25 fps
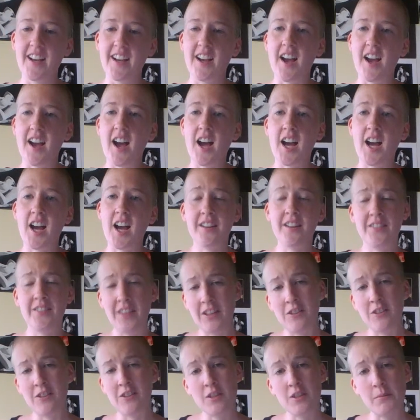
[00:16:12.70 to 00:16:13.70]

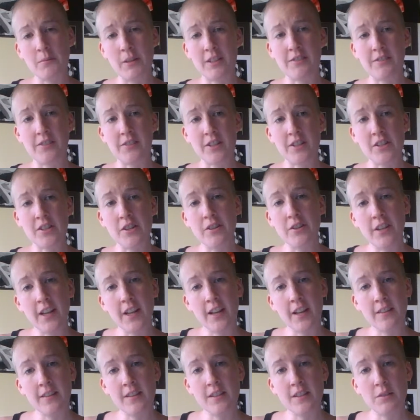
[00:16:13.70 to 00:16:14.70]
Thank you so much for tuning
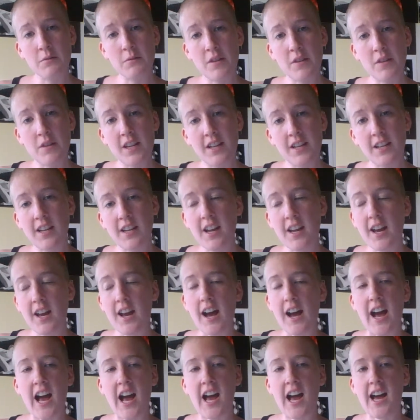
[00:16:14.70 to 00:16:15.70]
in this week.
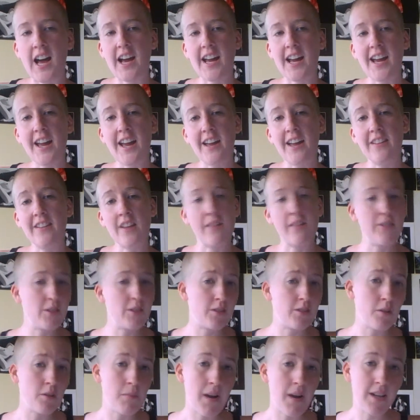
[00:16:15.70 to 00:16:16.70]
I love you
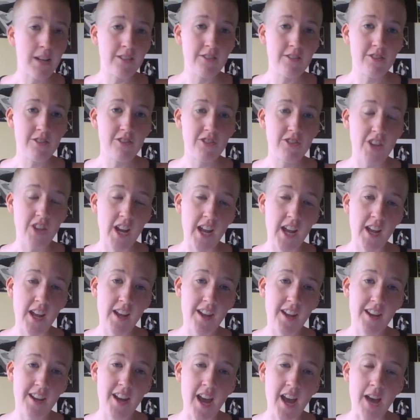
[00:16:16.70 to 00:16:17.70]
so much,
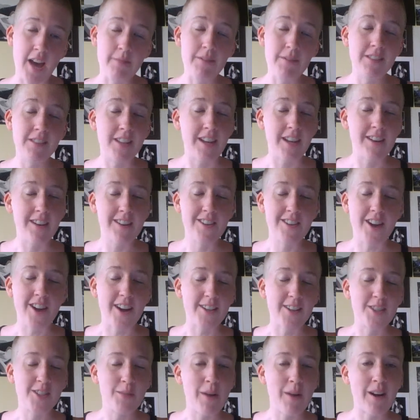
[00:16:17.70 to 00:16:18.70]
and I'm excited to talk
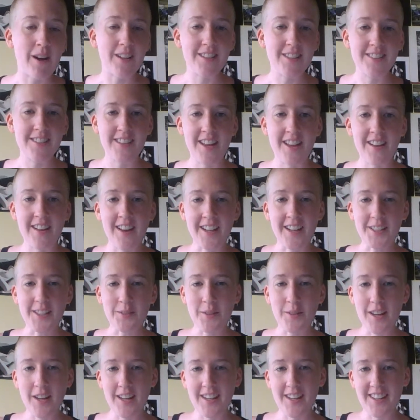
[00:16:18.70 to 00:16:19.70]
to you about consent next
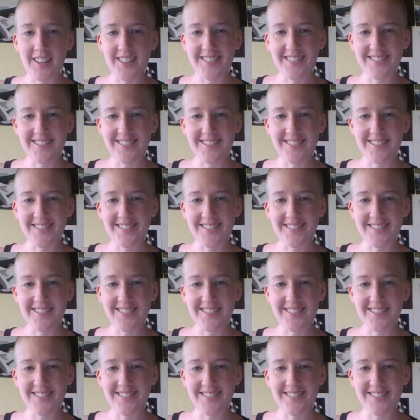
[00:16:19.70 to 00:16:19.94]
week.